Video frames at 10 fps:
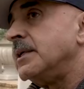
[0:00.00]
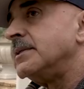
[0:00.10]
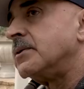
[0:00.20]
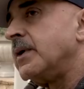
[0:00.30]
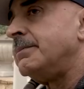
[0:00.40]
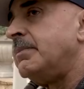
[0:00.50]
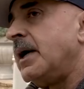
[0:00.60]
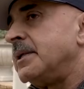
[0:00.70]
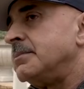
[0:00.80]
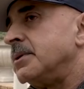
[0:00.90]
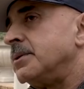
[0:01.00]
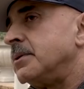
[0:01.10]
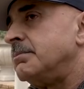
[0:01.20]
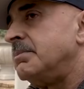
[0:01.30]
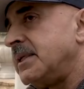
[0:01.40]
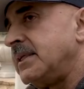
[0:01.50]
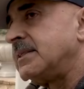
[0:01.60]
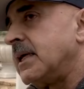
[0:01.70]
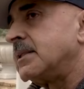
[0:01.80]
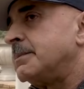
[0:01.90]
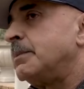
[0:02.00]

is he a great bodybuilder, but he's got the